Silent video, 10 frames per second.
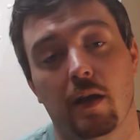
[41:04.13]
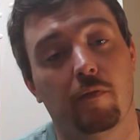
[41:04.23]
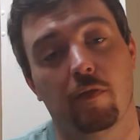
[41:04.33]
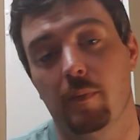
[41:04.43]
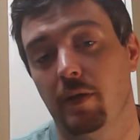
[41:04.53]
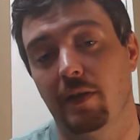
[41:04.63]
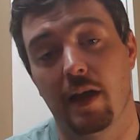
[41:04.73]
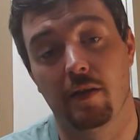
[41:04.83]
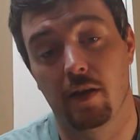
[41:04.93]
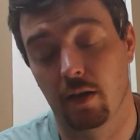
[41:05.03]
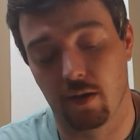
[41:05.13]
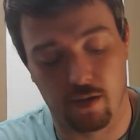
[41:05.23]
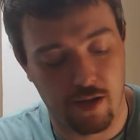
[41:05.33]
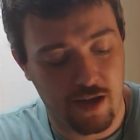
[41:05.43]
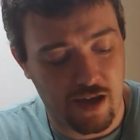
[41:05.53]
infamous ending.
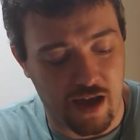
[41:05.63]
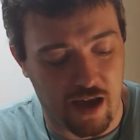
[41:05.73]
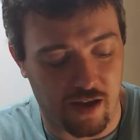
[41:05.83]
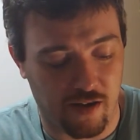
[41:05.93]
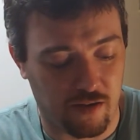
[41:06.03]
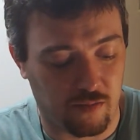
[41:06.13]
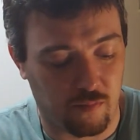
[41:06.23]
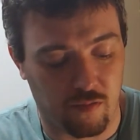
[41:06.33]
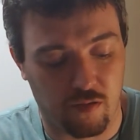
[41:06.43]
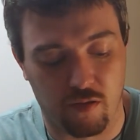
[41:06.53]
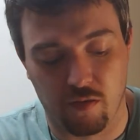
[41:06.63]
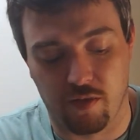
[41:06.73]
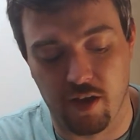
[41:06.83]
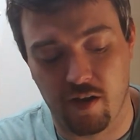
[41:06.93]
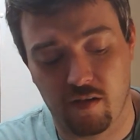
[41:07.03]
And
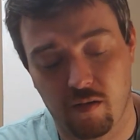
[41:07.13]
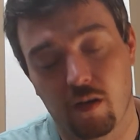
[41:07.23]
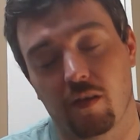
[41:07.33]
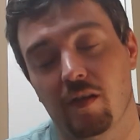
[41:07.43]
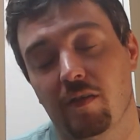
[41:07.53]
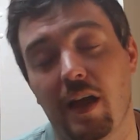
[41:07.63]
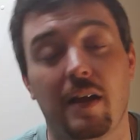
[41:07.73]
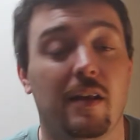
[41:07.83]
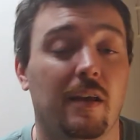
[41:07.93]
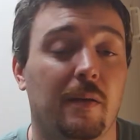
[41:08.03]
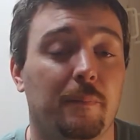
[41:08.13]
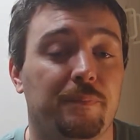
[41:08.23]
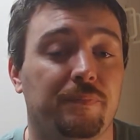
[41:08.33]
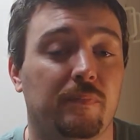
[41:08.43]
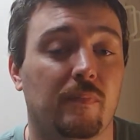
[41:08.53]
this ending,
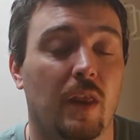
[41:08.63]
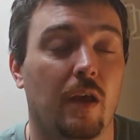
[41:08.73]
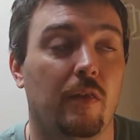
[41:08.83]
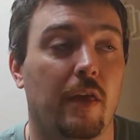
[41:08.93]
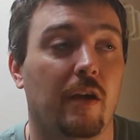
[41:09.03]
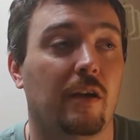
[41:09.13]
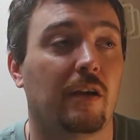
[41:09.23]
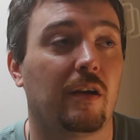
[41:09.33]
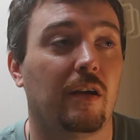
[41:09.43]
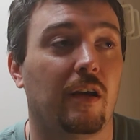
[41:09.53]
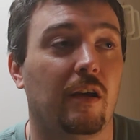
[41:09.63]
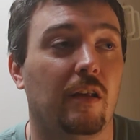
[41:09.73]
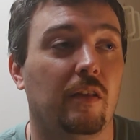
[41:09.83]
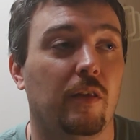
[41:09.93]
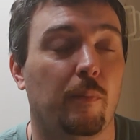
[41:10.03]

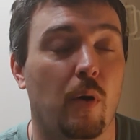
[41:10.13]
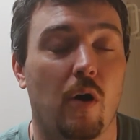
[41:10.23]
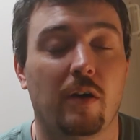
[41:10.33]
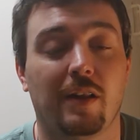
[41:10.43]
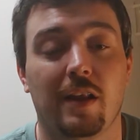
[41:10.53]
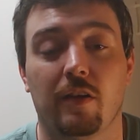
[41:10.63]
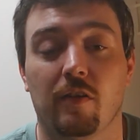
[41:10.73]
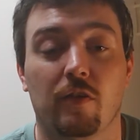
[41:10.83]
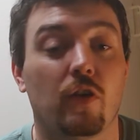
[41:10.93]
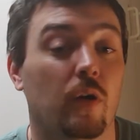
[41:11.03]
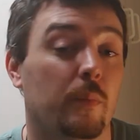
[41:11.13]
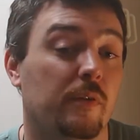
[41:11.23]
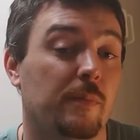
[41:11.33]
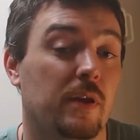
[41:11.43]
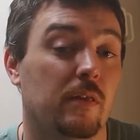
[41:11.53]
the part that
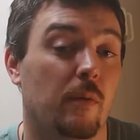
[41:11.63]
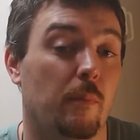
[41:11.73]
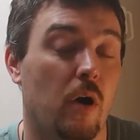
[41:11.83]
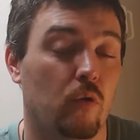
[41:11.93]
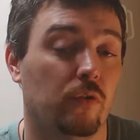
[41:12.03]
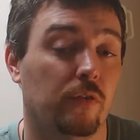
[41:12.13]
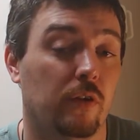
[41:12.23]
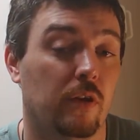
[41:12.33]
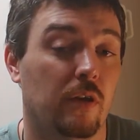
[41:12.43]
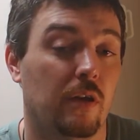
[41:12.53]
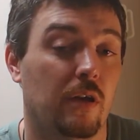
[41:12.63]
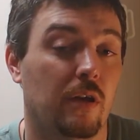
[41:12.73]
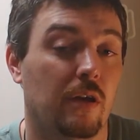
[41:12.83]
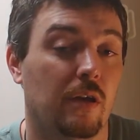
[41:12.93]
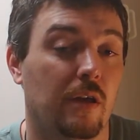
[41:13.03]
disturbs me the most
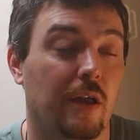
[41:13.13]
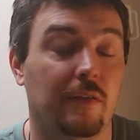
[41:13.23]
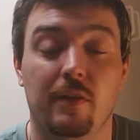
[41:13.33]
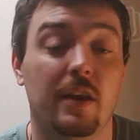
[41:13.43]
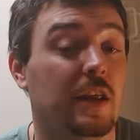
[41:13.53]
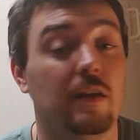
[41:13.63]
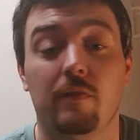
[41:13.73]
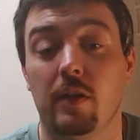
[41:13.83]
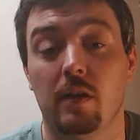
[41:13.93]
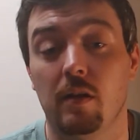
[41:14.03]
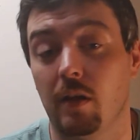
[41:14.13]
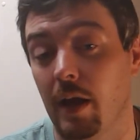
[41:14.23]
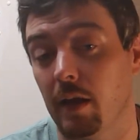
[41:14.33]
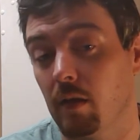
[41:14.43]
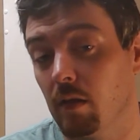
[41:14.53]
isn't even,
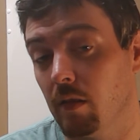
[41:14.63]
like,